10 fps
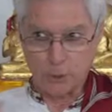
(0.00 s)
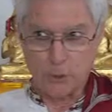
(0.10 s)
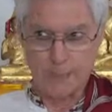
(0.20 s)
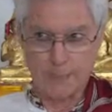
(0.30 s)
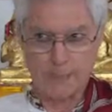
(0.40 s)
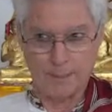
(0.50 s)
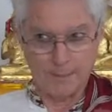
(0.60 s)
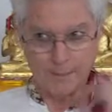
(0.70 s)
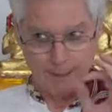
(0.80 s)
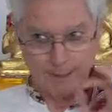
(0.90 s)
strongly
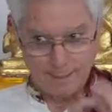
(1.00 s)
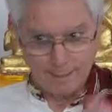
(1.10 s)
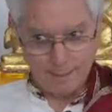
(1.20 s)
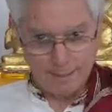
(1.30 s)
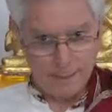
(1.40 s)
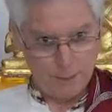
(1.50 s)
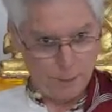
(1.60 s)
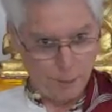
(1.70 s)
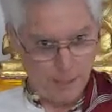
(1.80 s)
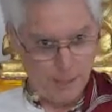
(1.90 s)
here, this
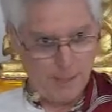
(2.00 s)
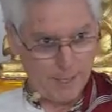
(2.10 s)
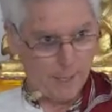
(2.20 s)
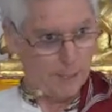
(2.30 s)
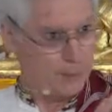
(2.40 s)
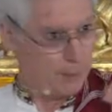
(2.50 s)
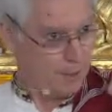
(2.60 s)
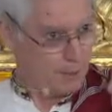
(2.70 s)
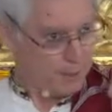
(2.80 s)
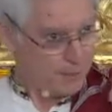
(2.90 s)
is the preliminary, this
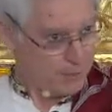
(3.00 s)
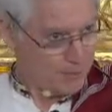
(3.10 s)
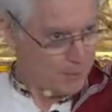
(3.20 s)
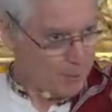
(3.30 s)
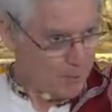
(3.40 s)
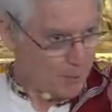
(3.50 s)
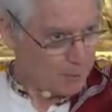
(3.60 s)
is the really